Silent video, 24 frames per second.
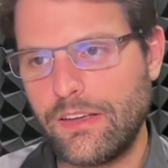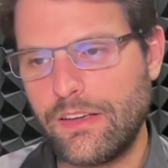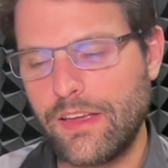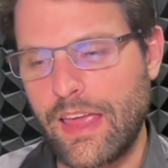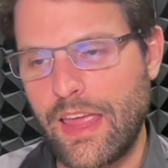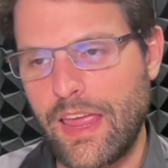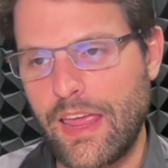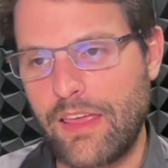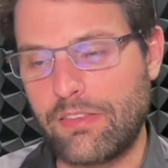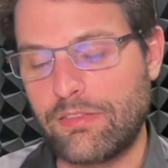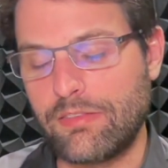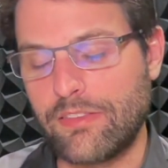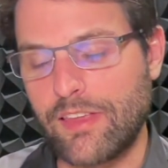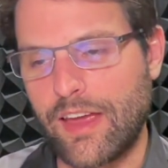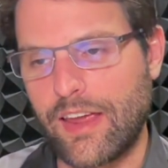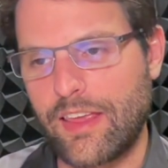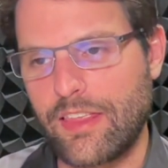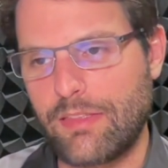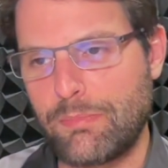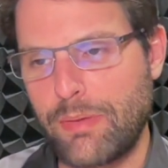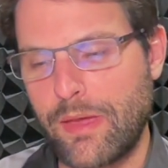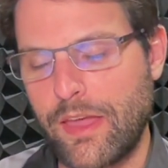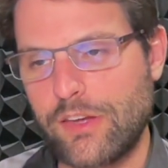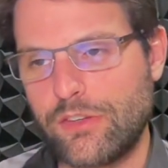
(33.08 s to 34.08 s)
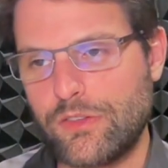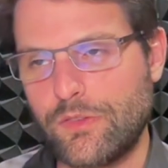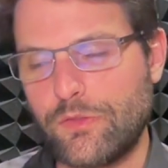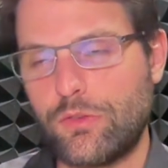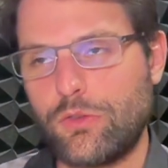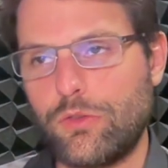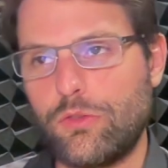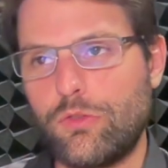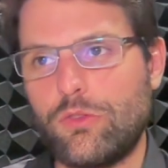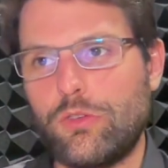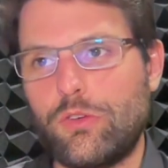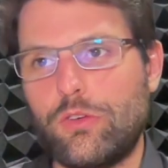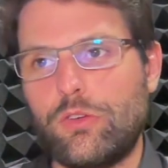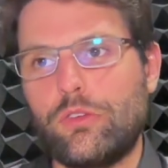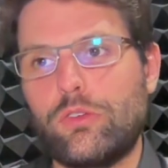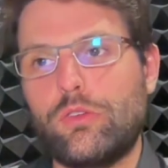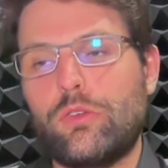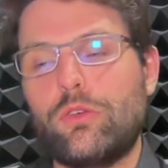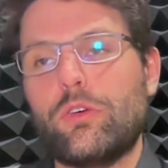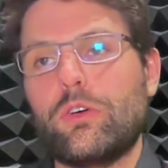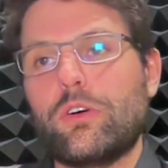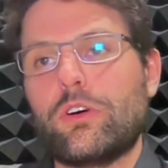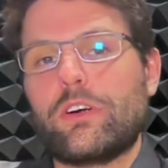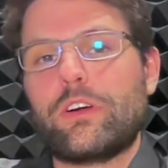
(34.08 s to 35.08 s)
8th, 9th page of Google,
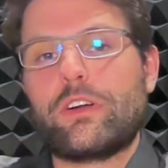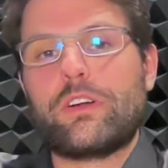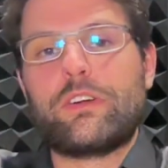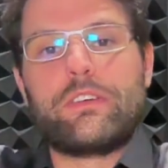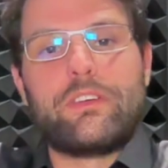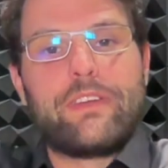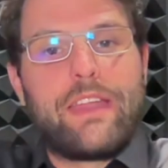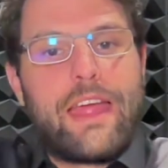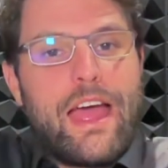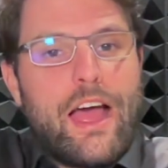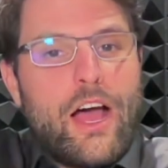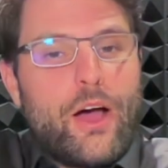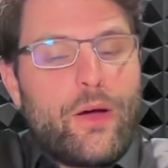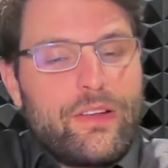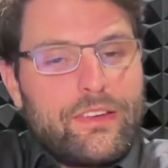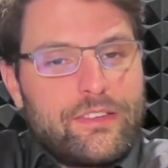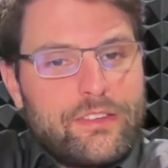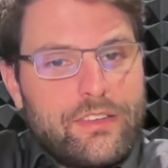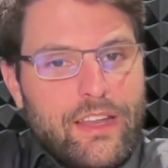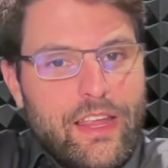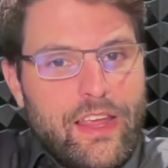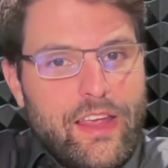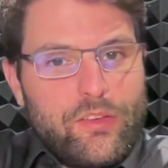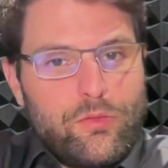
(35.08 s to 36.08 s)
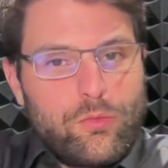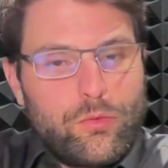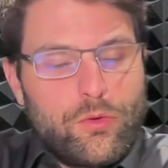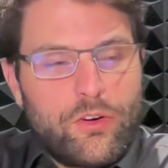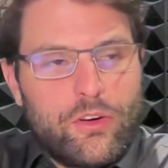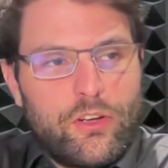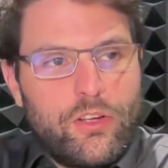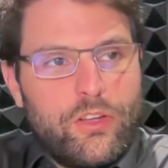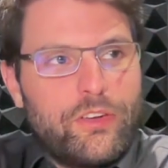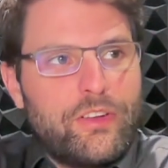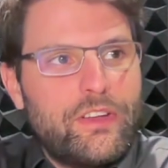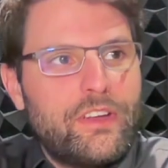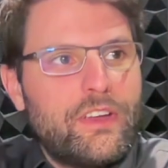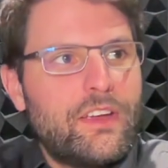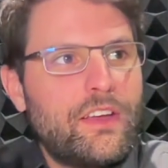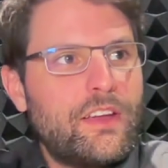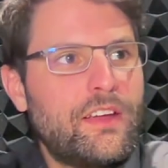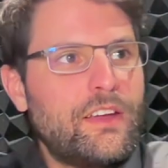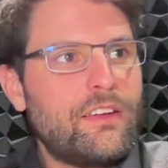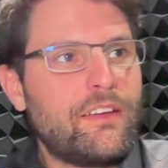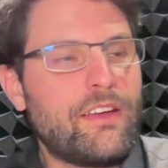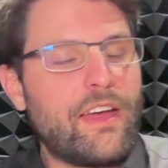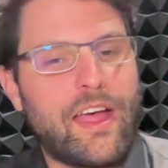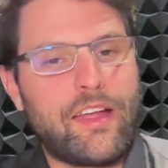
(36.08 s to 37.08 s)
or now in today's world,
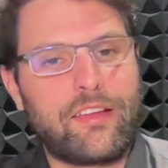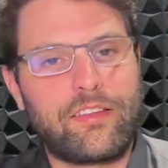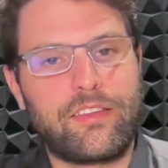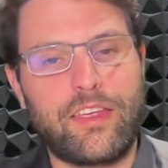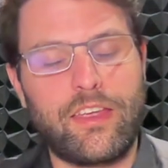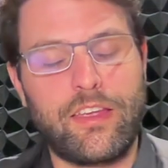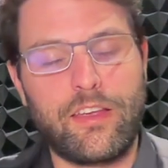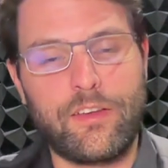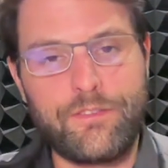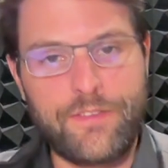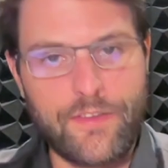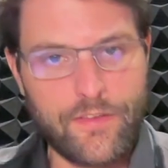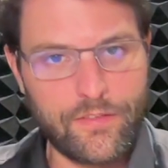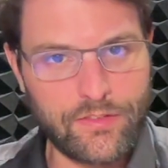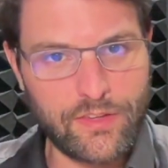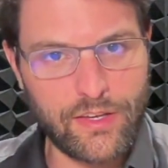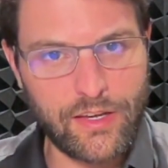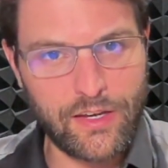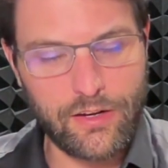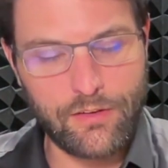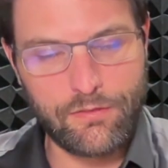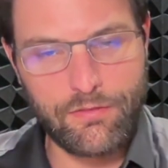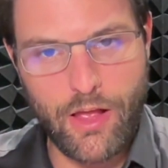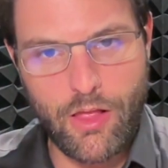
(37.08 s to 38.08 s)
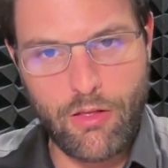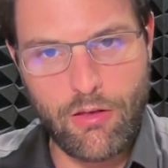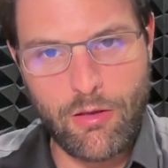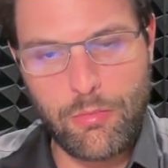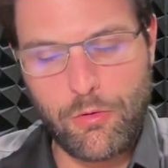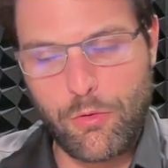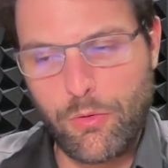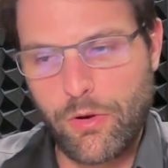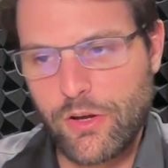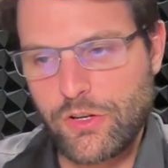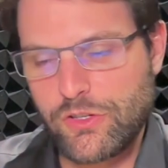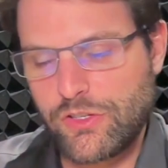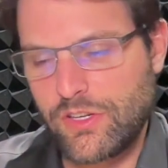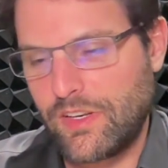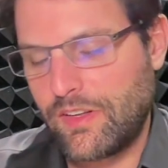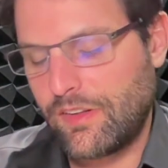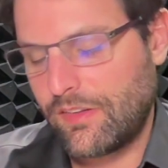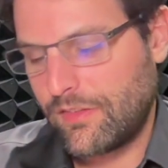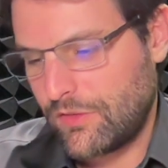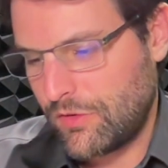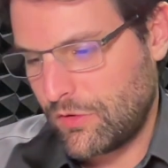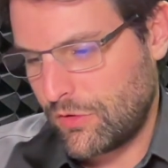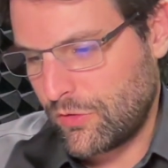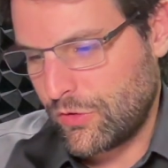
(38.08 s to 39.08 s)
asking 15 follow-up questions
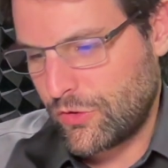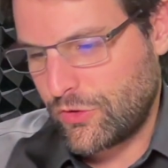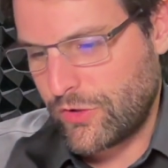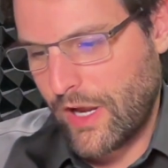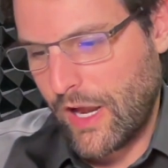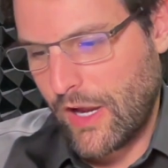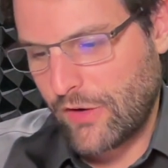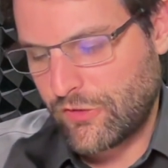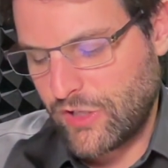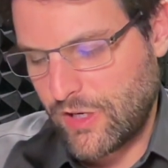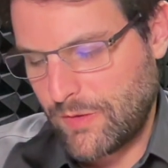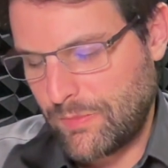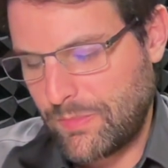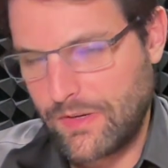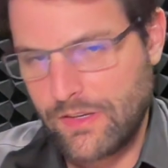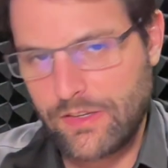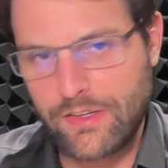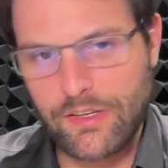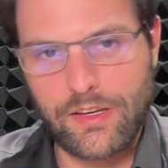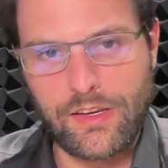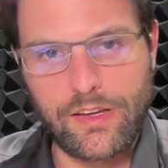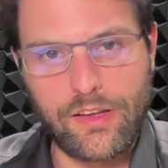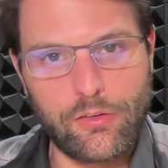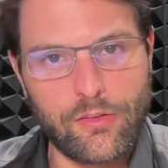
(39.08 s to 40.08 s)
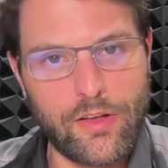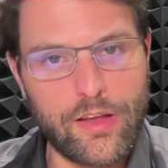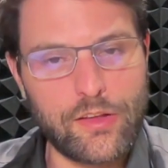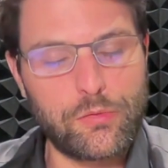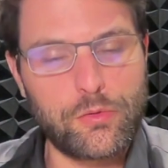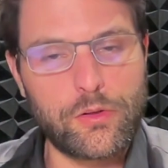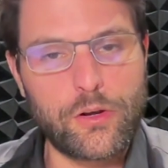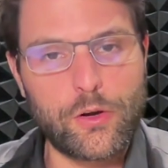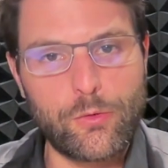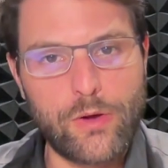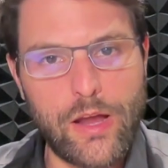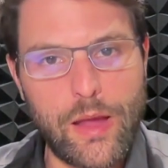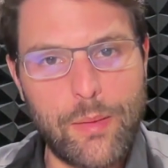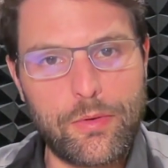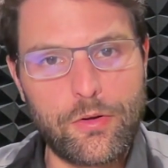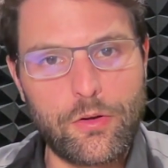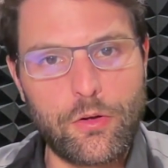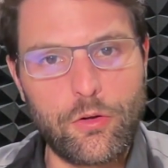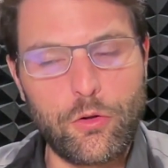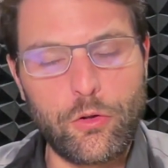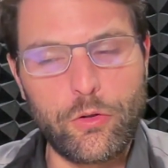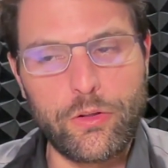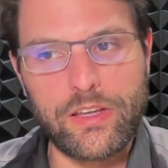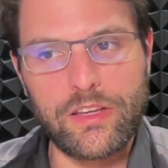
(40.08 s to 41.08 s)
to ChatGPT. So that's what a rabbit
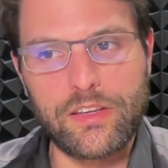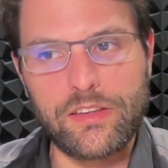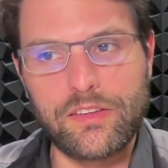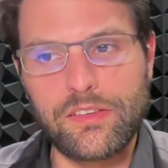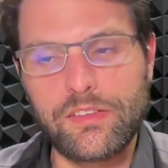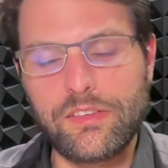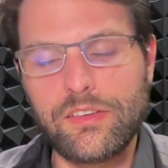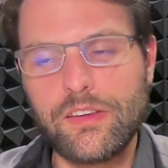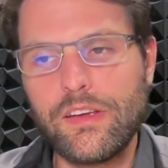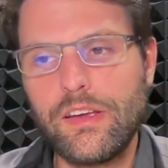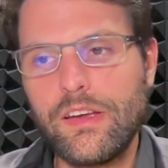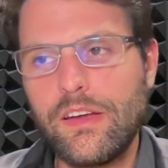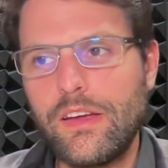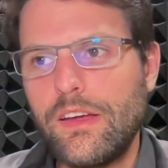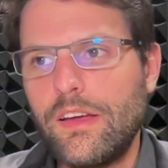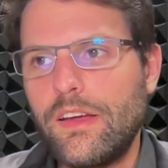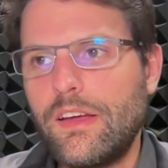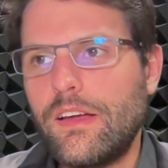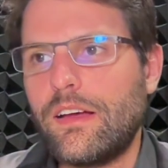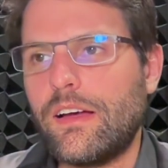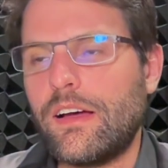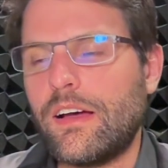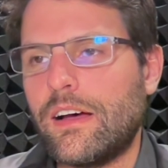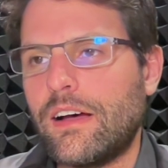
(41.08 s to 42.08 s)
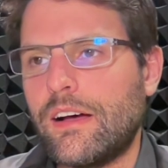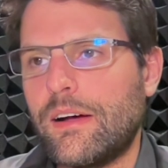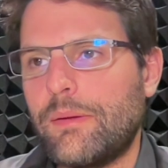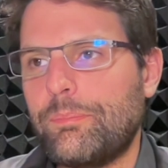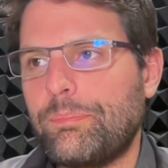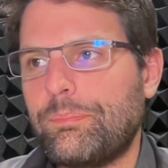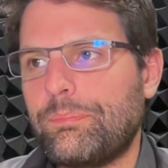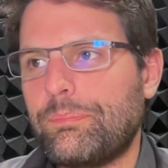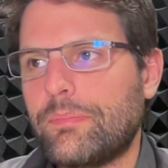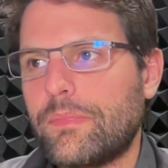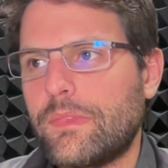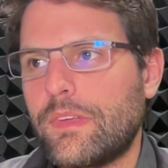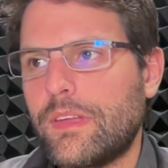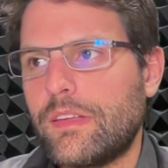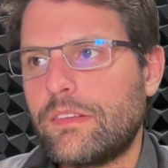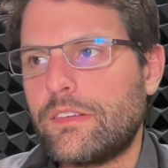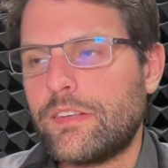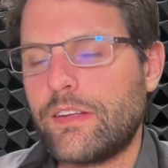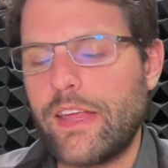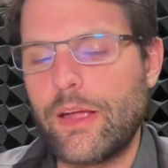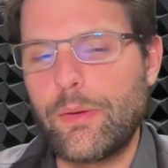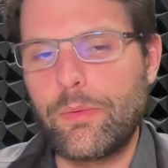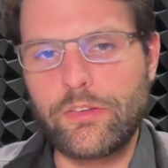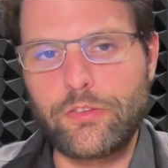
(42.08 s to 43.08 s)
hole is.
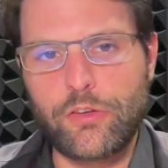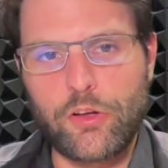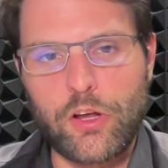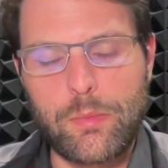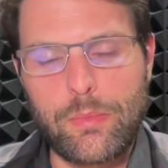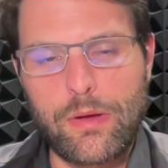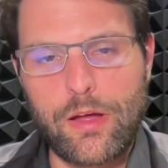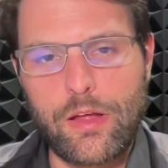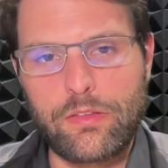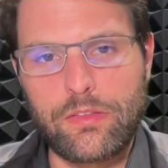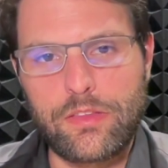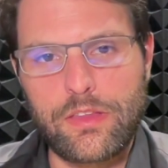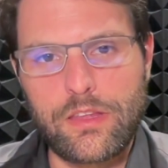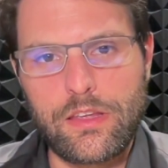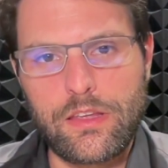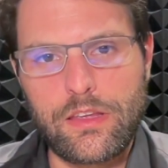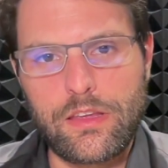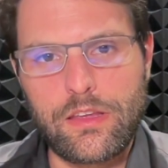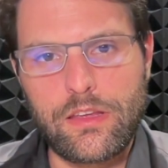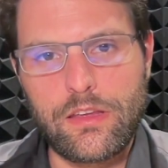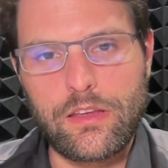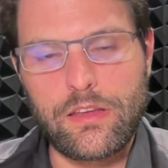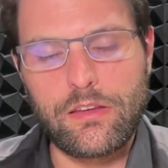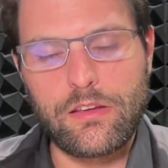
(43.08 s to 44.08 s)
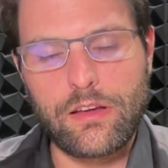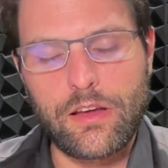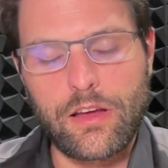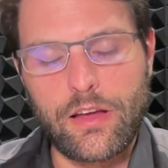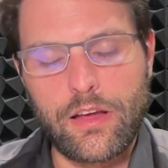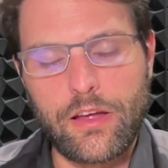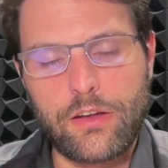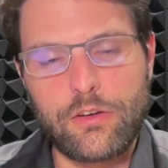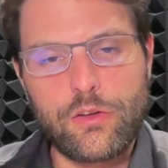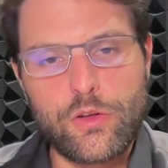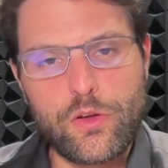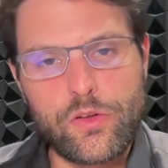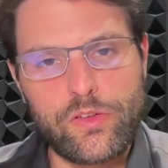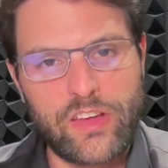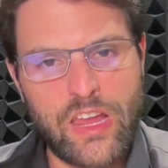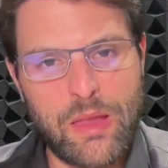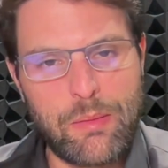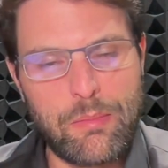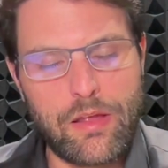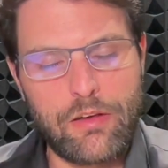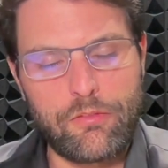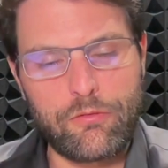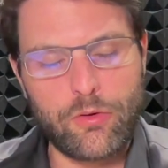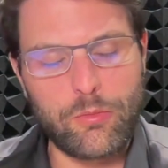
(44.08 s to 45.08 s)
Today I want to talk about the news that
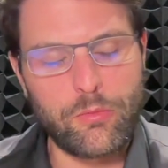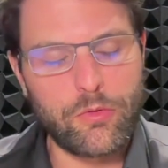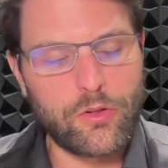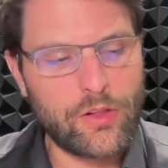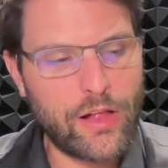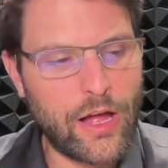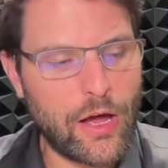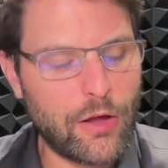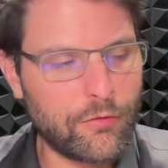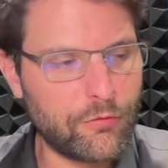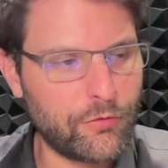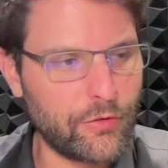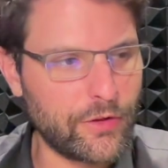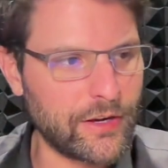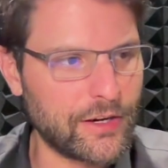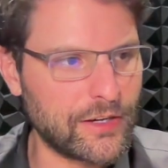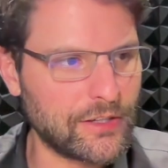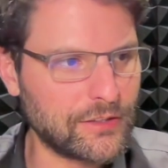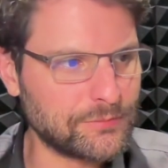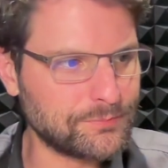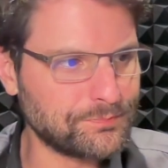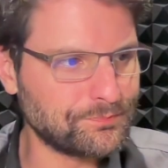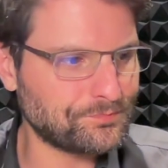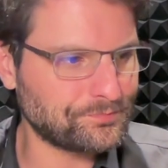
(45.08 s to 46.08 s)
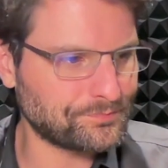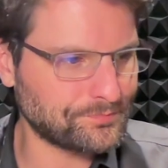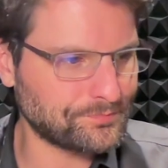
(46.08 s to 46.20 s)
came out from Cloudflare